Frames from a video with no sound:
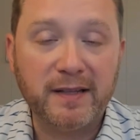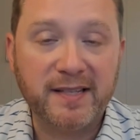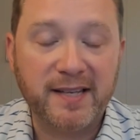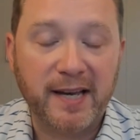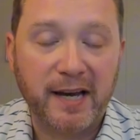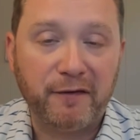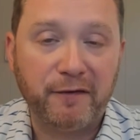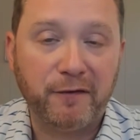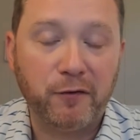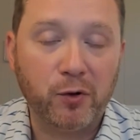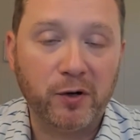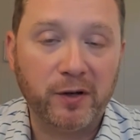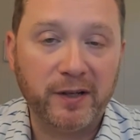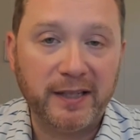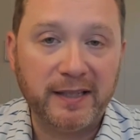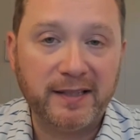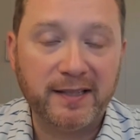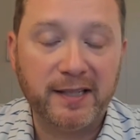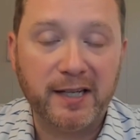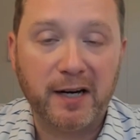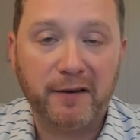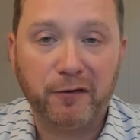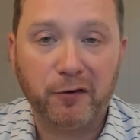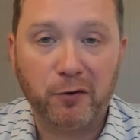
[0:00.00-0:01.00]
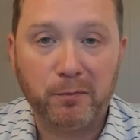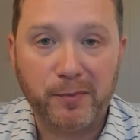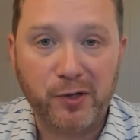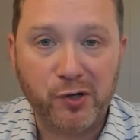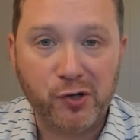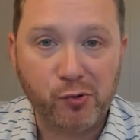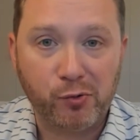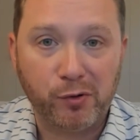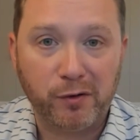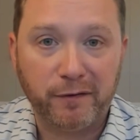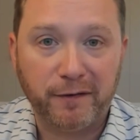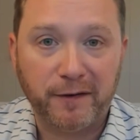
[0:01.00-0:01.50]
say, for an ETF or
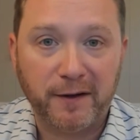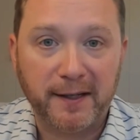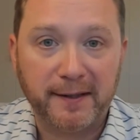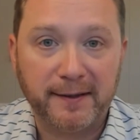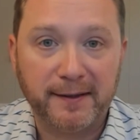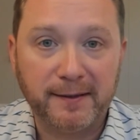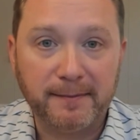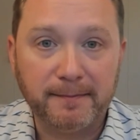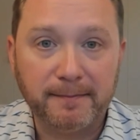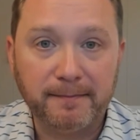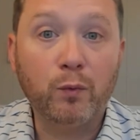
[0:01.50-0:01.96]
mutual fund.